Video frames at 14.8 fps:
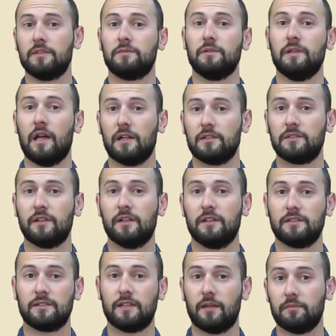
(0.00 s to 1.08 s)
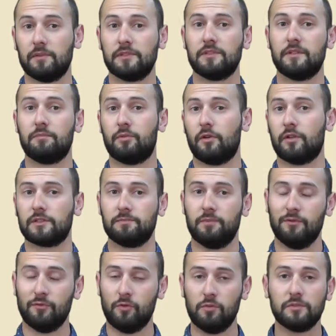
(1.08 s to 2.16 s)
This will largely establish the product's
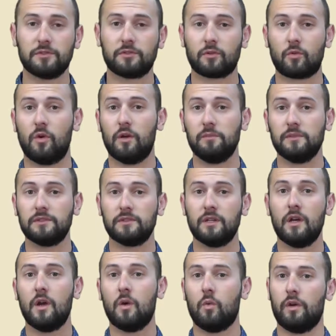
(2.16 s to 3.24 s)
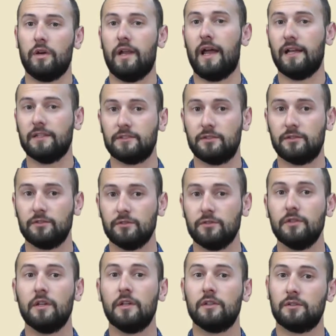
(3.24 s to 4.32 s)
performance requirements, what it has to
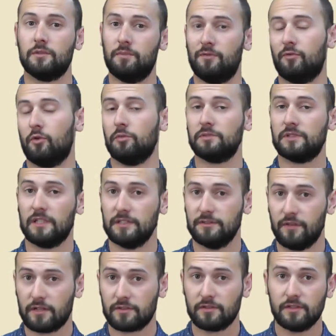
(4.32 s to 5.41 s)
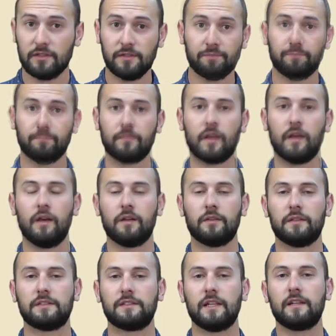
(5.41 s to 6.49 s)
do to perform satisfactorily.
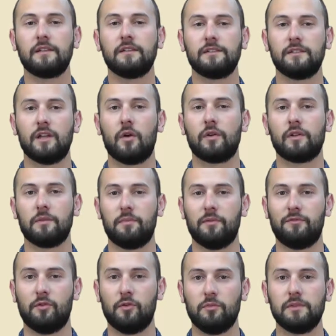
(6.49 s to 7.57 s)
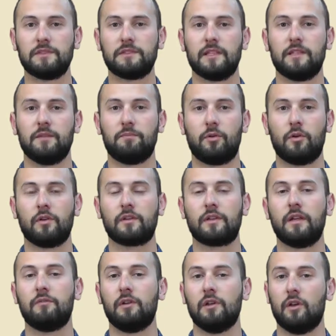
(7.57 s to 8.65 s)
The second is knowing the performance that the
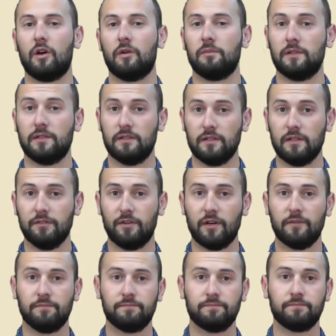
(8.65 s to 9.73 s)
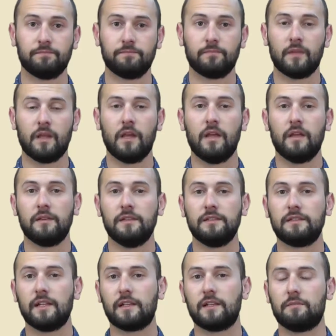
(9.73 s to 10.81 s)
product can reliably deliver.
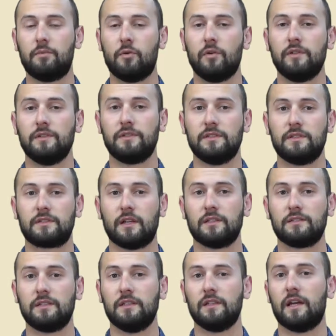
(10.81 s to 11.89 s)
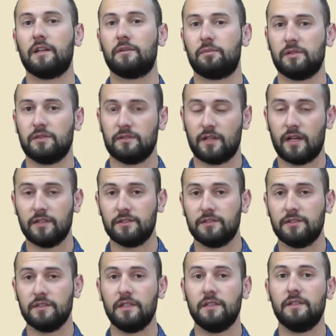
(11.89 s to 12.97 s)
This second point is discussed in later
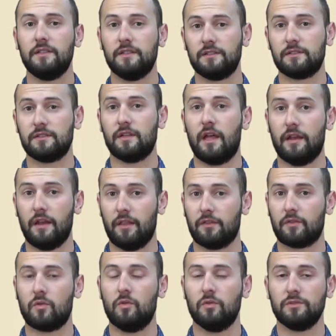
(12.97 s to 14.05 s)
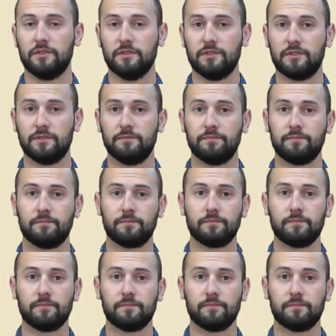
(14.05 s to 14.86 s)
presentations in this and other courses.